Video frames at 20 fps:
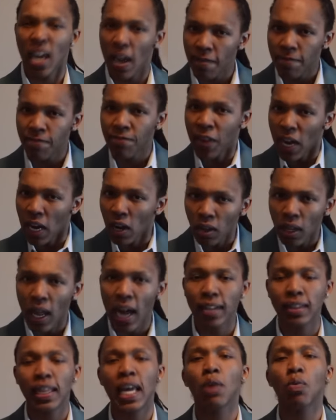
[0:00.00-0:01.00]
it felt
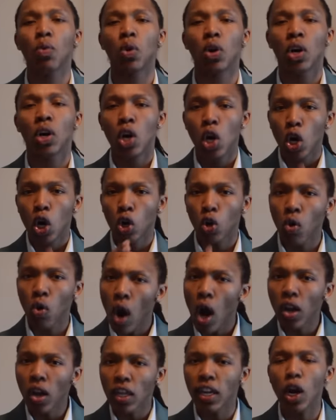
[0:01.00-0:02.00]
like they were
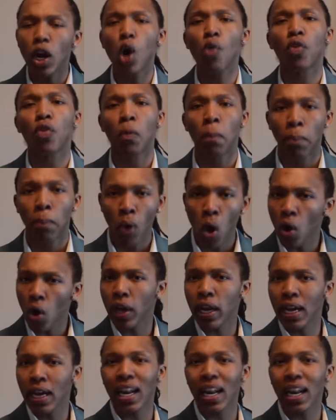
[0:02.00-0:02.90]
crawling over broken